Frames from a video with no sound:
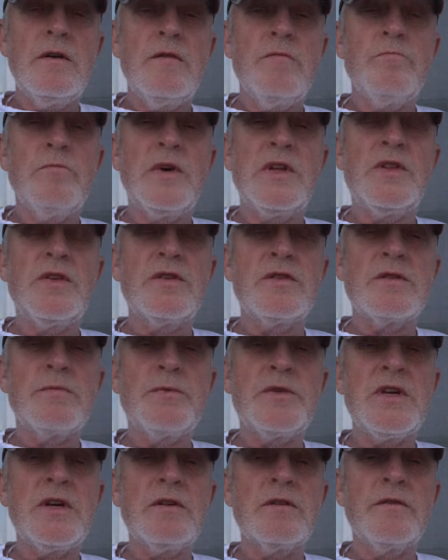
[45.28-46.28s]
But there's a
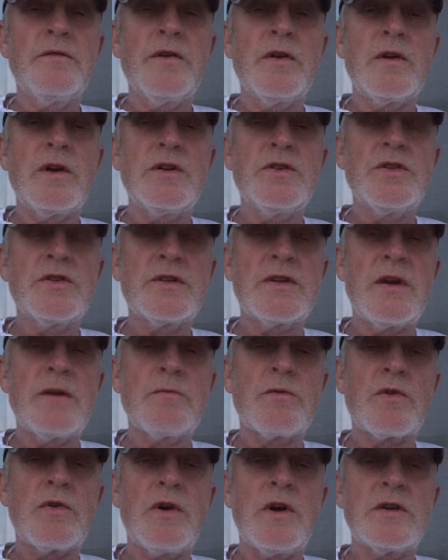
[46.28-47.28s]
particular video I just came
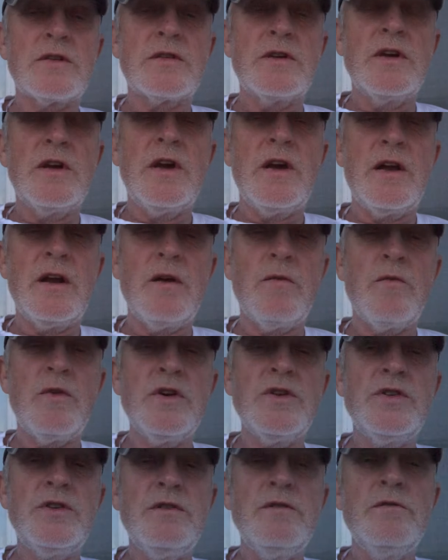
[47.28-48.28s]
across, and I
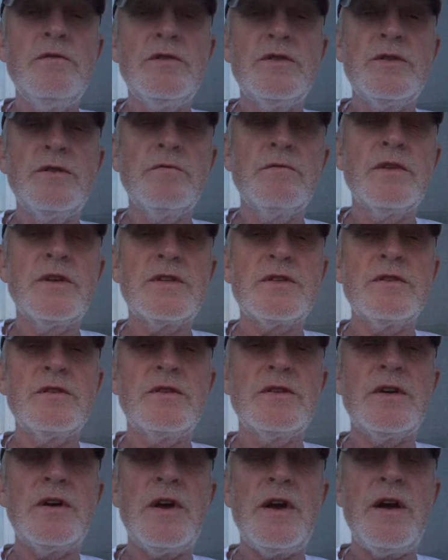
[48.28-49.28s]
want you to listen
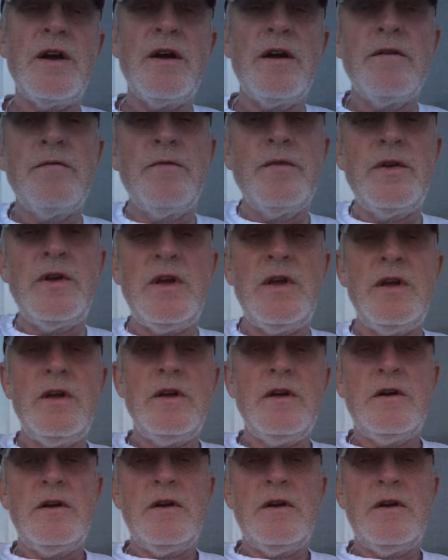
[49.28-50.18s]
to every